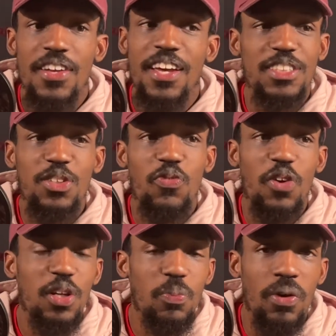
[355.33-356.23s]
That's the
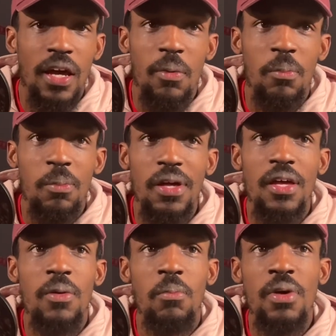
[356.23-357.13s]
funny part. Like, me
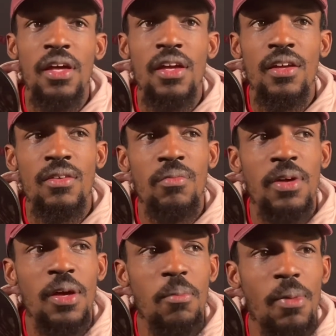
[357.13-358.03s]

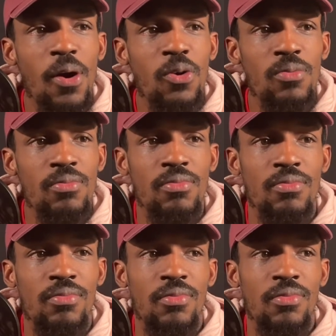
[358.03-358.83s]
and Malcolm